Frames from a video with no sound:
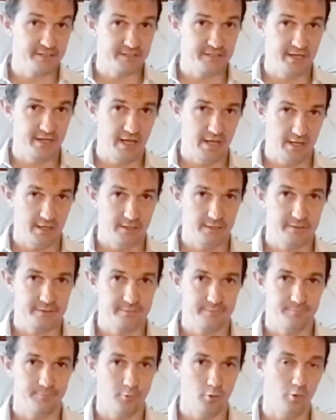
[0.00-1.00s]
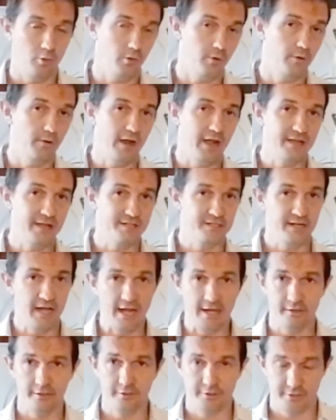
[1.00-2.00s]
of snakes or has
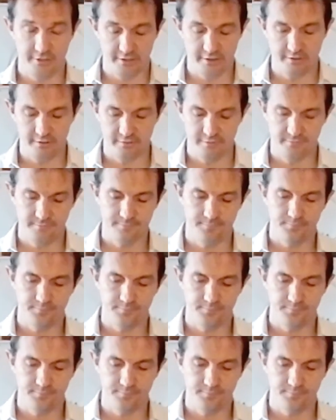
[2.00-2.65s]
an allergy,